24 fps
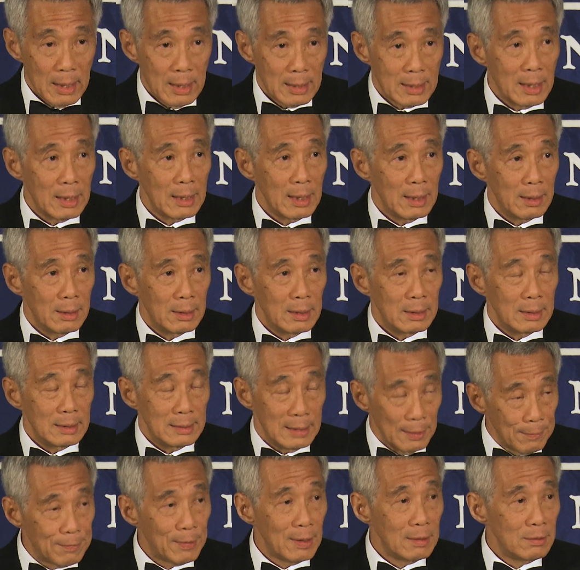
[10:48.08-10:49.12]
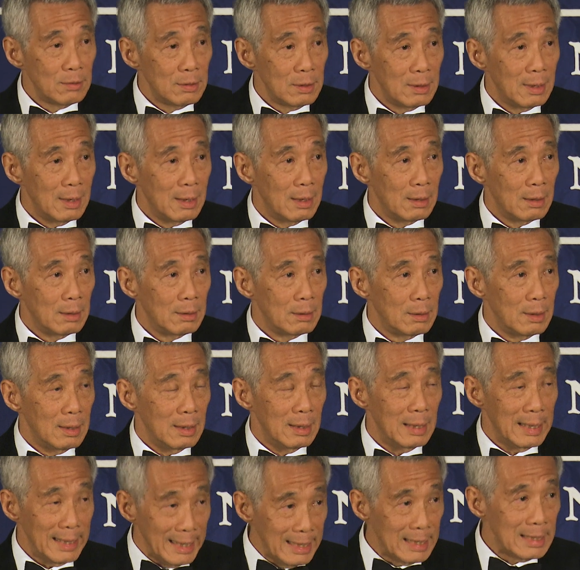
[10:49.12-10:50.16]
The different
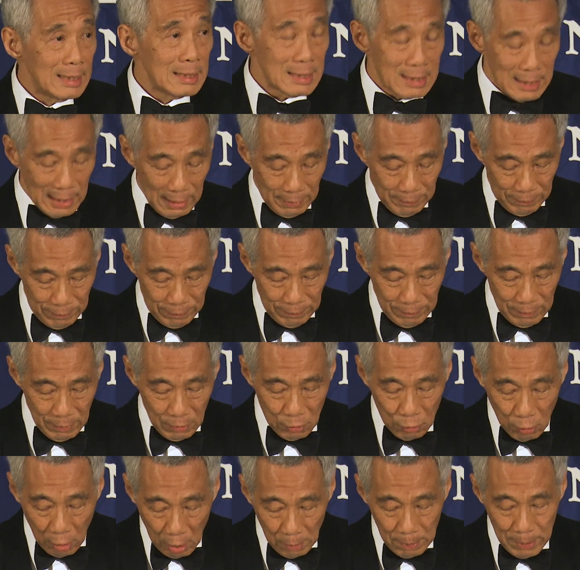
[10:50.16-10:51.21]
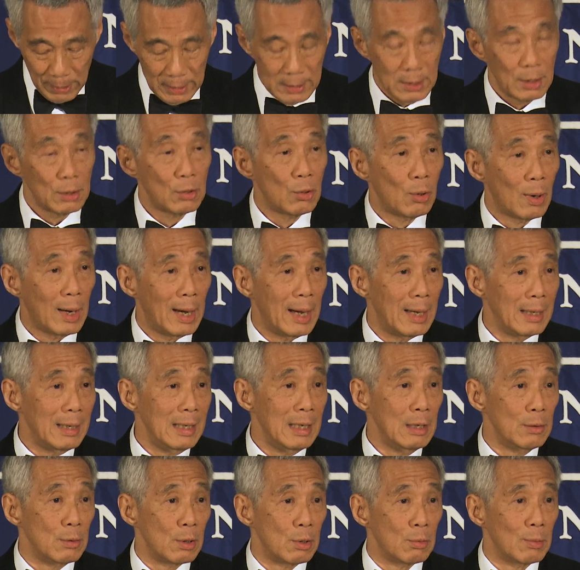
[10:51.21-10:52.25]
leaders have cooperated
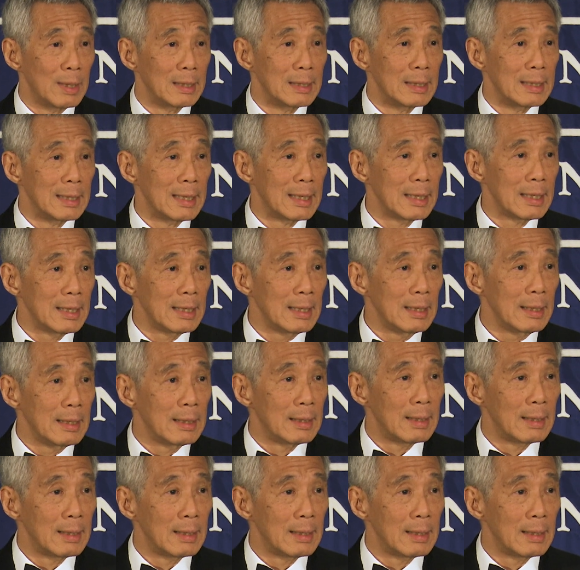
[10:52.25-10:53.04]
quietly with one another